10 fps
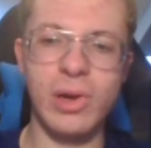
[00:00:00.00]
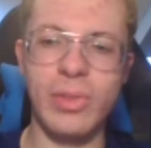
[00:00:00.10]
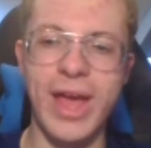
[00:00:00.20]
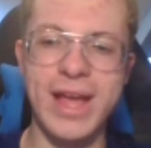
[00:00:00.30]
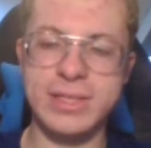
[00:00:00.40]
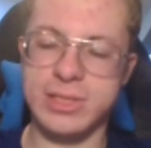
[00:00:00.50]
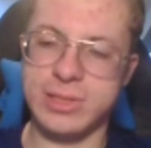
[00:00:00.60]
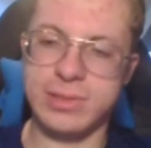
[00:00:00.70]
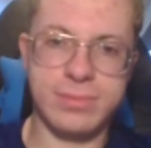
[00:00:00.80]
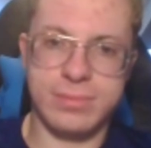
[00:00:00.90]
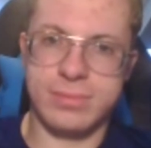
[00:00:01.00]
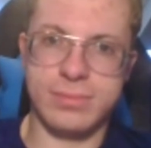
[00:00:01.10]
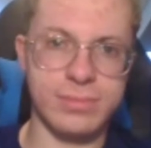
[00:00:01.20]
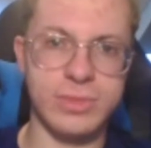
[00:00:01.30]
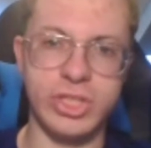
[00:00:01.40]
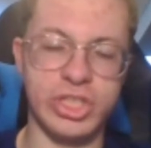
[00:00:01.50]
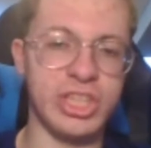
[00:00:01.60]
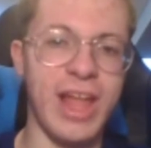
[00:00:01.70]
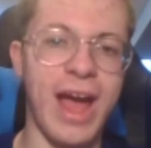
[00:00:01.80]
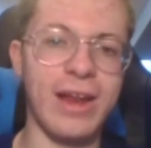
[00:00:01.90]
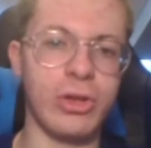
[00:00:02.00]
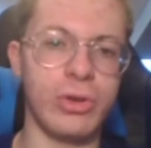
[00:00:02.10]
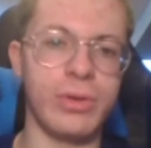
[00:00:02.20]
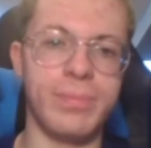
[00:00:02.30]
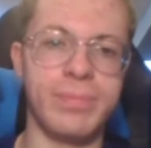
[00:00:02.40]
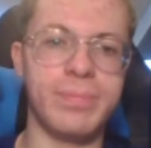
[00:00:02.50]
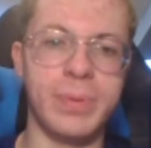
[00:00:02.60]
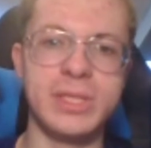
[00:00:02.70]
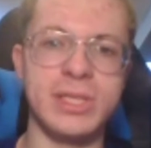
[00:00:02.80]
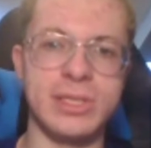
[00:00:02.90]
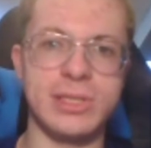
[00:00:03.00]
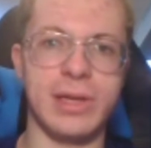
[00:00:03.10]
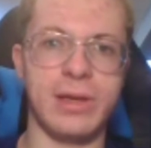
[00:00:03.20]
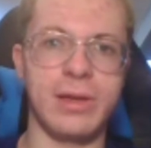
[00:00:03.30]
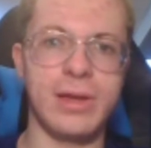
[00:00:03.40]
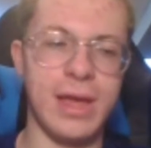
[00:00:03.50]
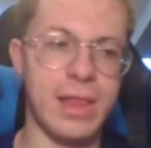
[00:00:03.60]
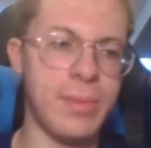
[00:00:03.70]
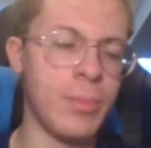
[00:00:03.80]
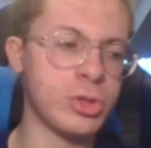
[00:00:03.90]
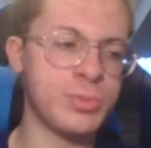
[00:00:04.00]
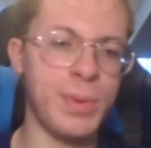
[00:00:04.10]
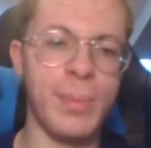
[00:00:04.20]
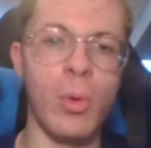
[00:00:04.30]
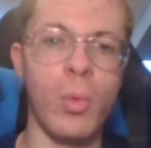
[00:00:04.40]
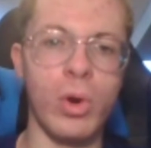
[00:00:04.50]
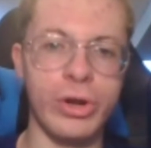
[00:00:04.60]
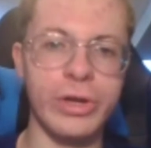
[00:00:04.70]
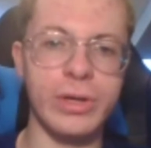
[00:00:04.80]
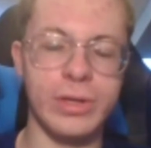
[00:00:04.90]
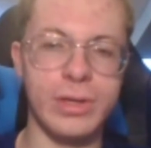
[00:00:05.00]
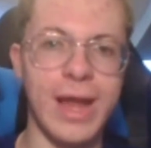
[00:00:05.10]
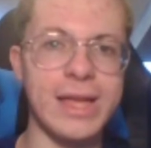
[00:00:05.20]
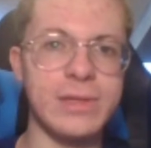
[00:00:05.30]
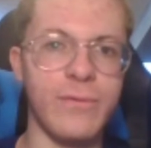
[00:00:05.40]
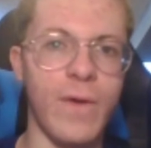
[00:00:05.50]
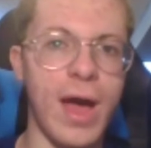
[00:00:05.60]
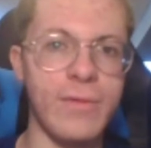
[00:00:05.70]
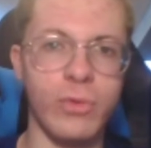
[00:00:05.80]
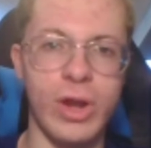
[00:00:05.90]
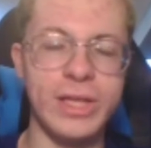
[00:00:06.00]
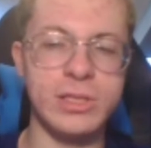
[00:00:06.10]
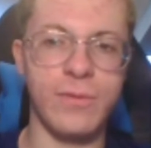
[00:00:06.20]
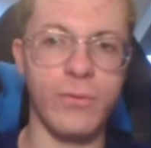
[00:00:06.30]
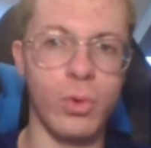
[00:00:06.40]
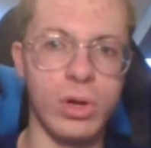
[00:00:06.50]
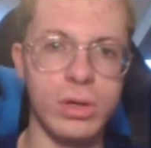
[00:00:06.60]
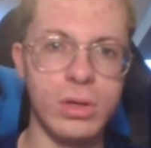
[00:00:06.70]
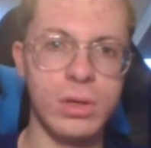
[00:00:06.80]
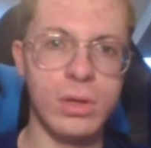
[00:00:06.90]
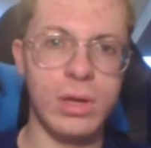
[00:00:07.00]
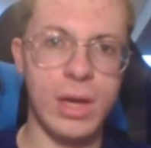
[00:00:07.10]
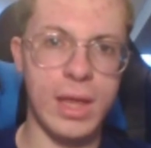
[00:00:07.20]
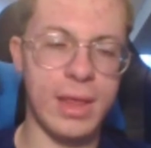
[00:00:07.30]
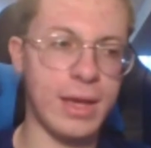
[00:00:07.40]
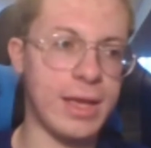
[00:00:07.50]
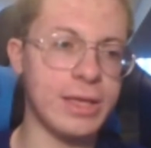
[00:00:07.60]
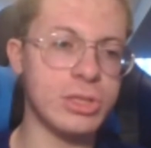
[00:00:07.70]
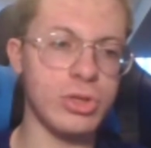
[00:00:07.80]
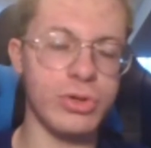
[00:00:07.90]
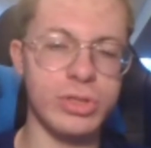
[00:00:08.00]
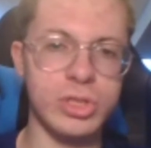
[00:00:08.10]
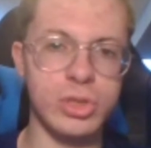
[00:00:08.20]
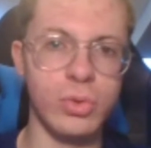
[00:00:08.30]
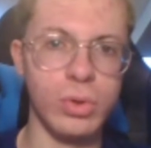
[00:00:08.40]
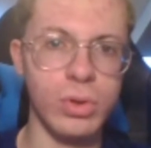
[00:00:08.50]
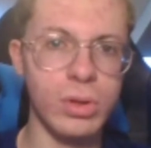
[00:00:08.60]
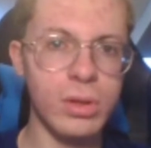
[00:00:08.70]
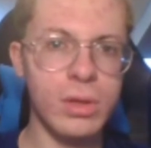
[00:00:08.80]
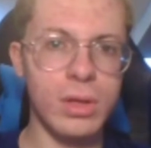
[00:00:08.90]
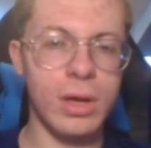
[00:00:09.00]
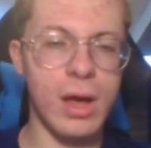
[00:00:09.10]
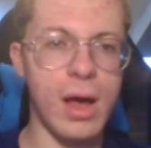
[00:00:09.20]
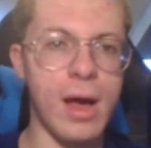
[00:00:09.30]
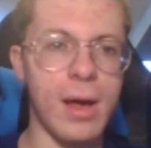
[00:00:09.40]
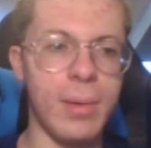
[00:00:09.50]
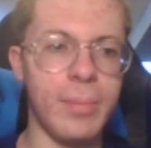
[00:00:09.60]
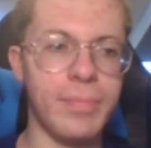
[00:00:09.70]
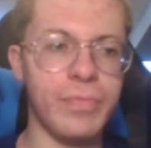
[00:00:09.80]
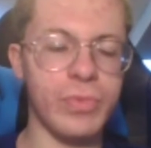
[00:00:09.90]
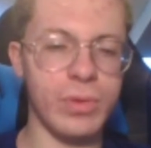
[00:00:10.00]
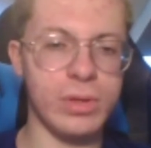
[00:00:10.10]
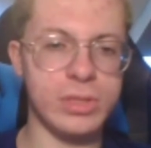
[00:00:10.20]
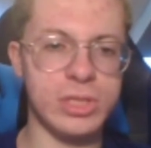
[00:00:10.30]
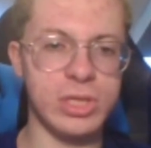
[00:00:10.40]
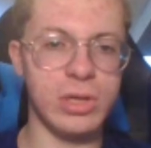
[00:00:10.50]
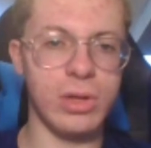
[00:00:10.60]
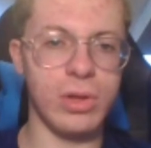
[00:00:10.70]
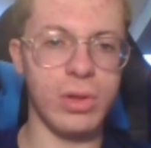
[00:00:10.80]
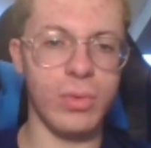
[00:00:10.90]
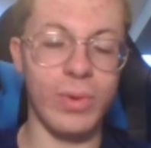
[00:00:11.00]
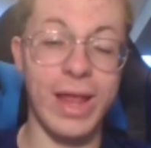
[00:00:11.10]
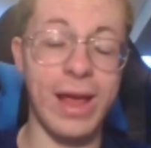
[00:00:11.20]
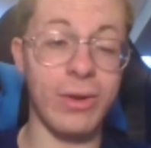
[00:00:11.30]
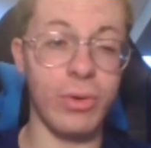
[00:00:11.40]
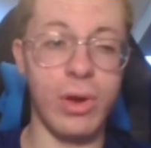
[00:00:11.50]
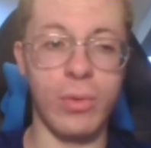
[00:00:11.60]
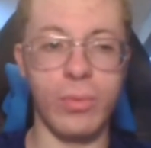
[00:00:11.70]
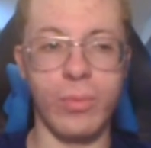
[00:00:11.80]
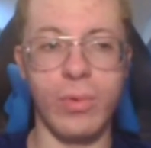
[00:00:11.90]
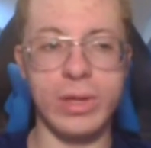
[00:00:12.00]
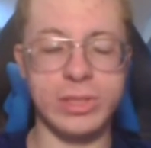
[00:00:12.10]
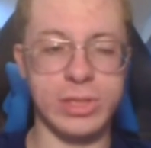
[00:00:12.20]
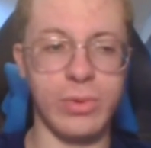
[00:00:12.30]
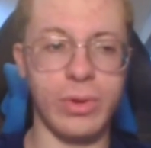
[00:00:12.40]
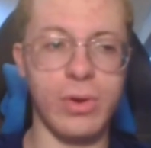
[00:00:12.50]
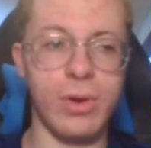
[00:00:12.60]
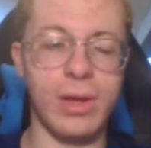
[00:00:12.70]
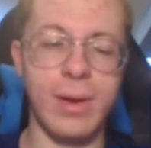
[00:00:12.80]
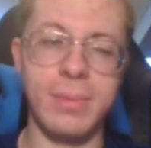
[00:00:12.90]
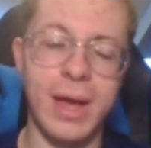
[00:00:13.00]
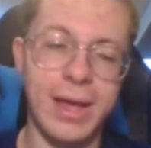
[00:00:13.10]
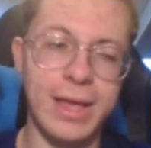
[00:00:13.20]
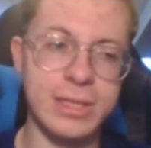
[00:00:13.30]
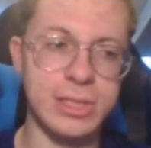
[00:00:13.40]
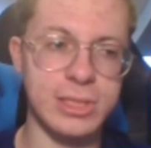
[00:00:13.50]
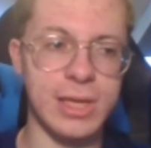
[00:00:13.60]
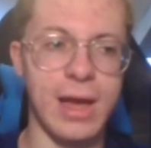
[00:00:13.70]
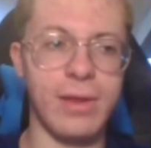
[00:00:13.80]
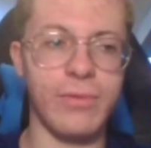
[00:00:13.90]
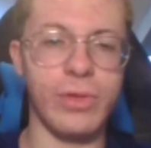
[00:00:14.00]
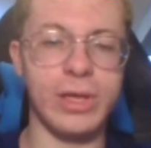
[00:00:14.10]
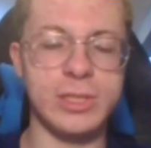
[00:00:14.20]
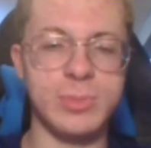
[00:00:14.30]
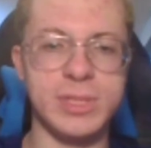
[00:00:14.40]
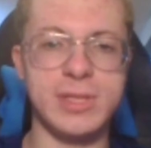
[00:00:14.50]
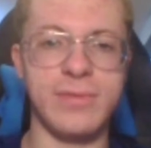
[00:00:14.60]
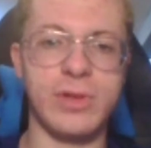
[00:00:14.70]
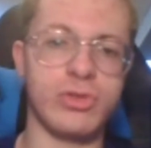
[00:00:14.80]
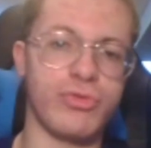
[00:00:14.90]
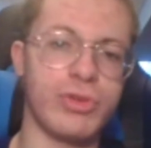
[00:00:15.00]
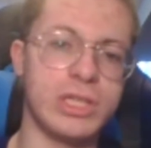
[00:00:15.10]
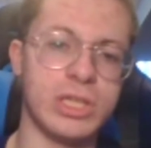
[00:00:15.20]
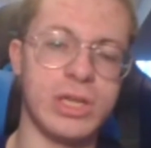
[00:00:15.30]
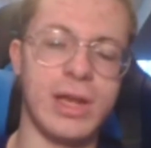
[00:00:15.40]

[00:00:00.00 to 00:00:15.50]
that's just not a good business thing. And then most people work 9 to 5 or 8 to 4. And then kids are in school until, I don't know what's going on. I mean, I guess it's kind of like specific to region